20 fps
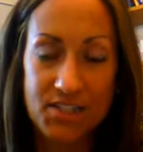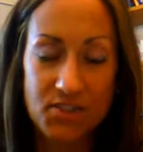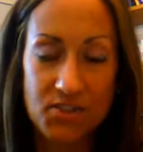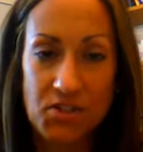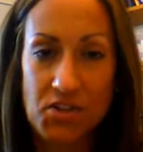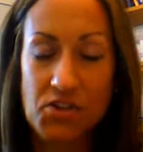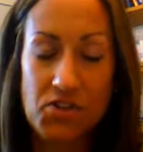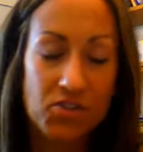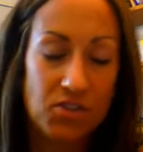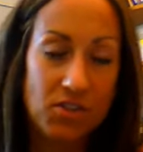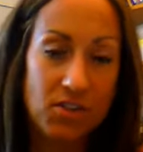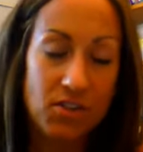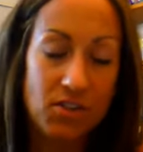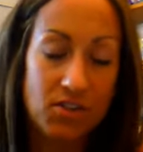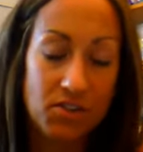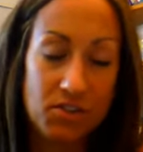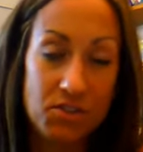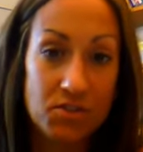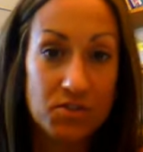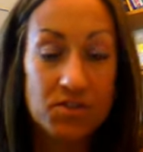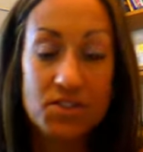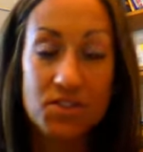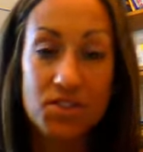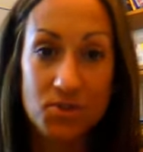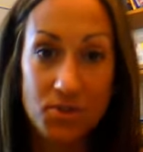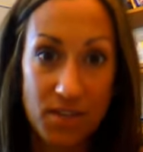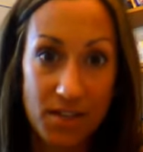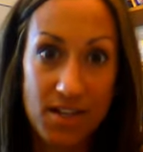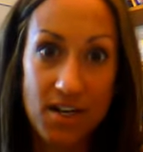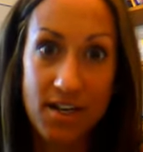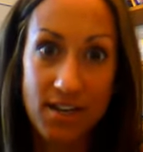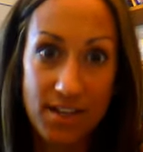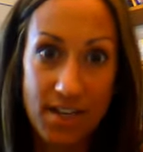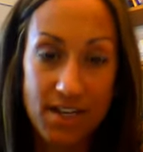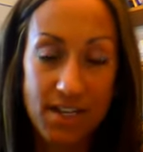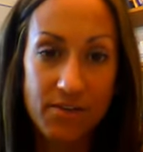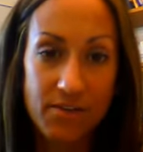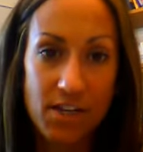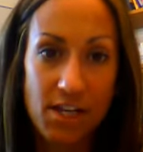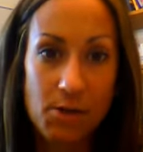so you're used to doing the
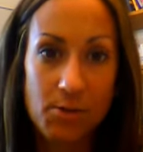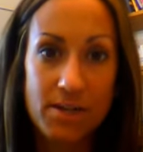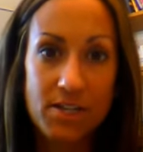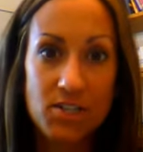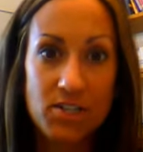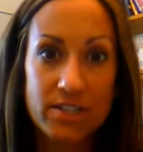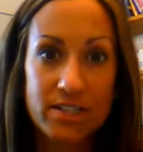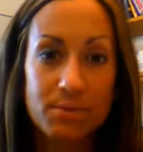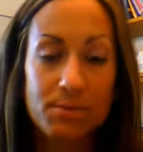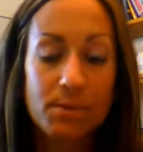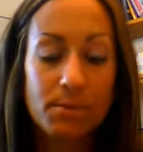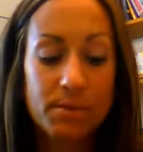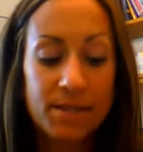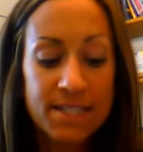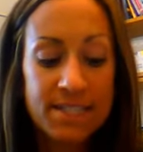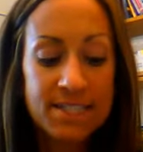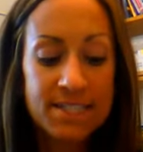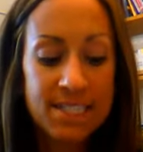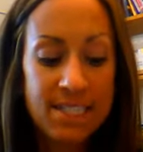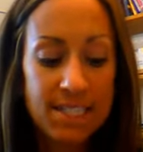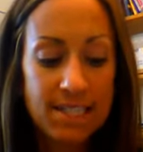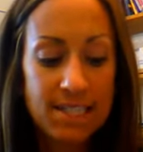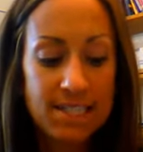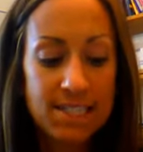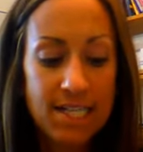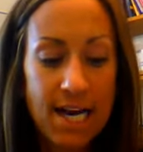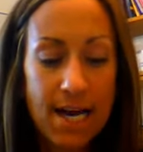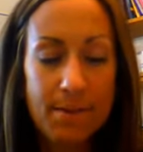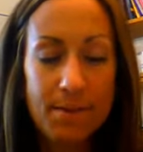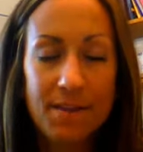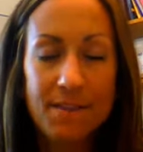online evaluations, but please take the time.